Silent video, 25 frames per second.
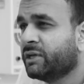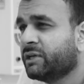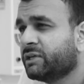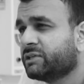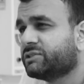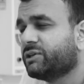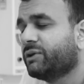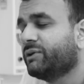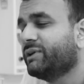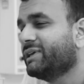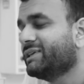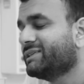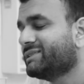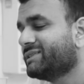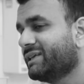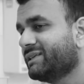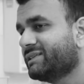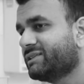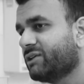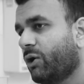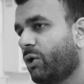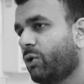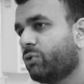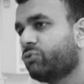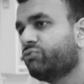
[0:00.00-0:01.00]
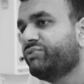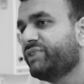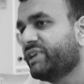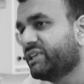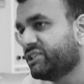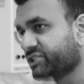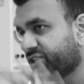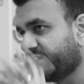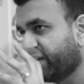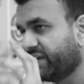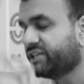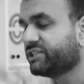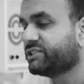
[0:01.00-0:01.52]
So it's a whole
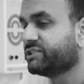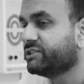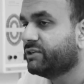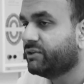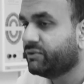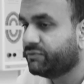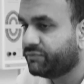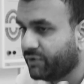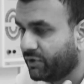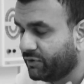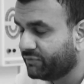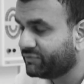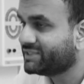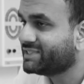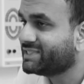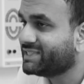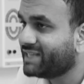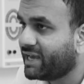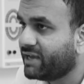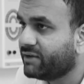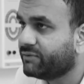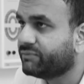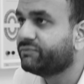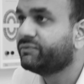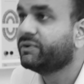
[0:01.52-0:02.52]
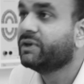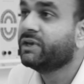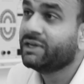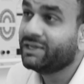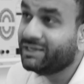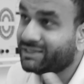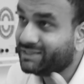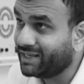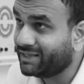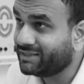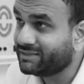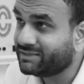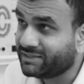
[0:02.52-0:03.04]
re-education of staff,
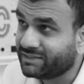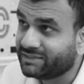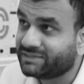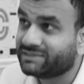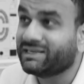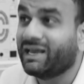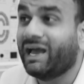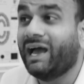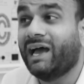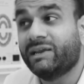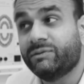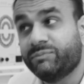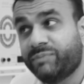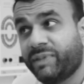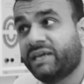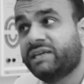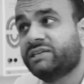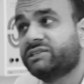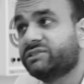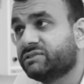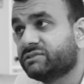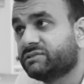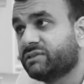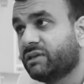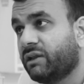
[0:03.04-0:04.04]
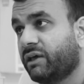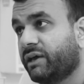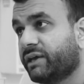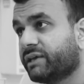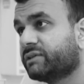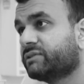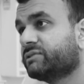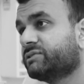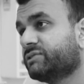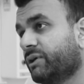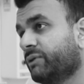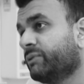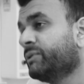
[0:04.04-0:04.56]
dentists and patients alike.
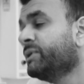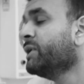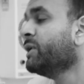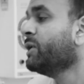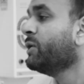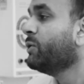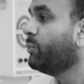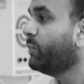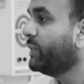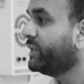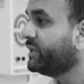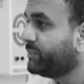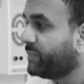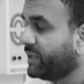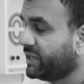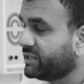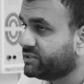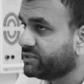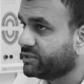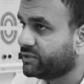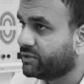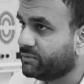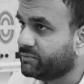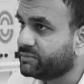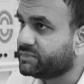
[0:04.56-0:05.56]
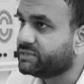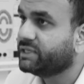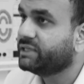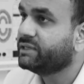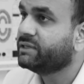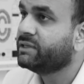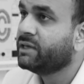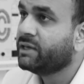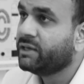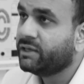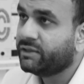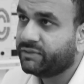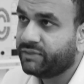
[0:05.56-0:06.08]
So when a patient comes in,
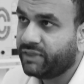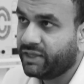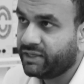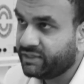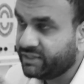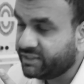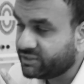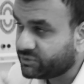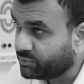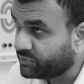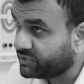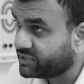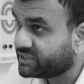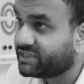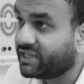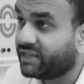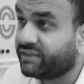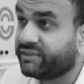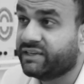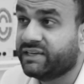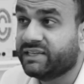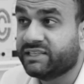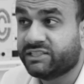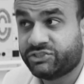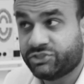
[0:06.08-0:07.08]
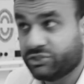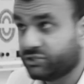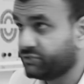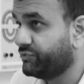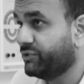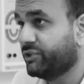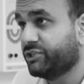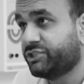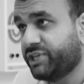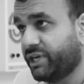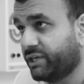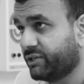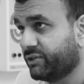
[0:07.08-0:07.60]
they need to understand that it's just for a
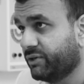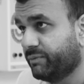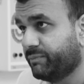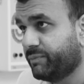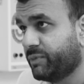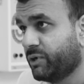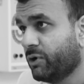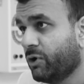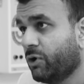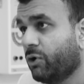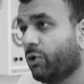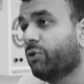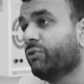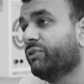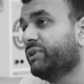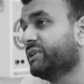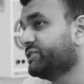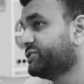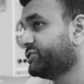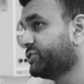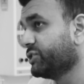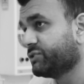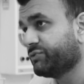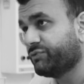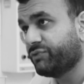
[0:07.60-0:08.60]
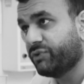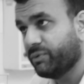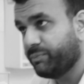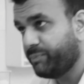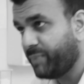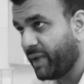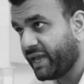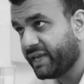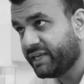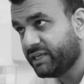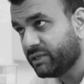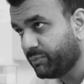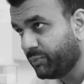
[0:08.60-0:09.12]
checkup, or it's just for a
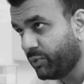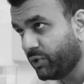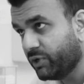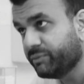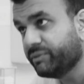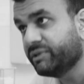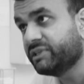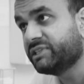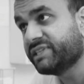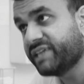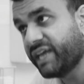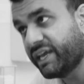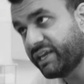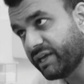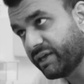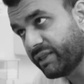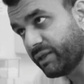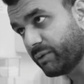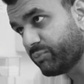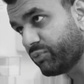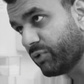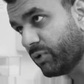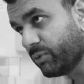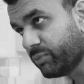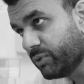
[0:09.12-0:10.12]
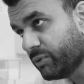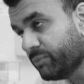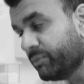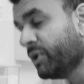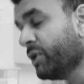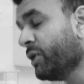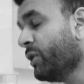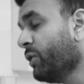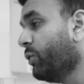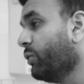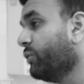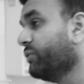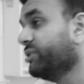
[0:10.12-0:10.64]
pain appointment to get you out of that problem,
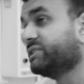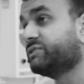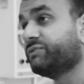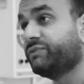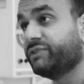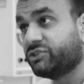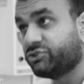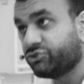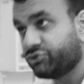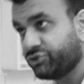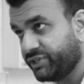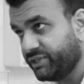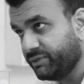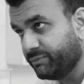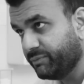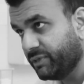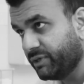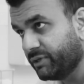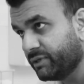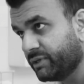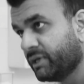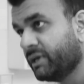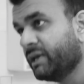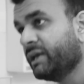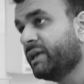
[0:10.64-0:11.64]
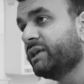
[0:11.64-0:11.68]
or it's for treatment.